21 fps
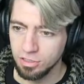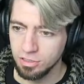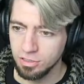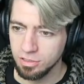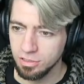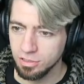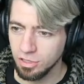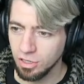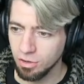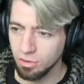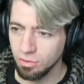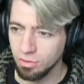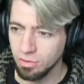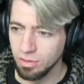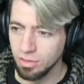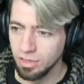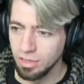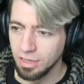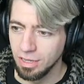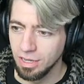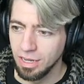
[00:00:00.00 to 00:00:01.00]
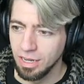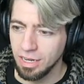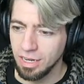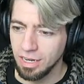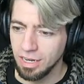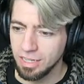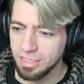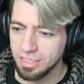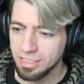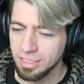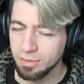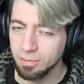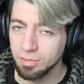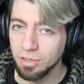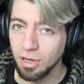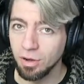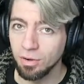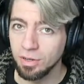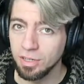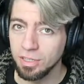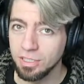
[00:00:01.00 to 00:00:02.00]
So, let's keep
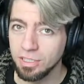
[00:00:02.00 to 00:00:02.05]
going